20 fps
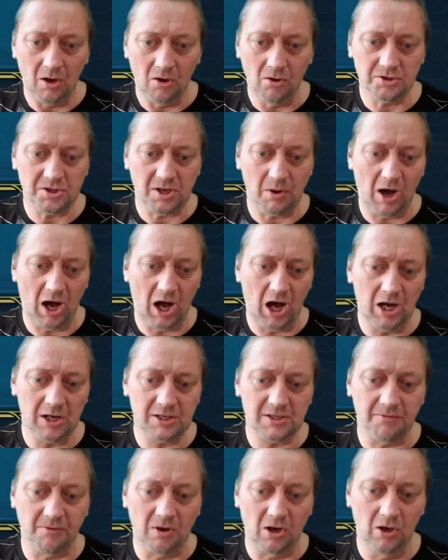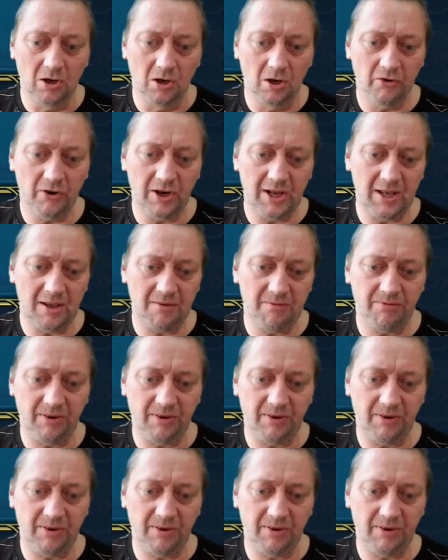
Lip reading: Also, Heart of Glory,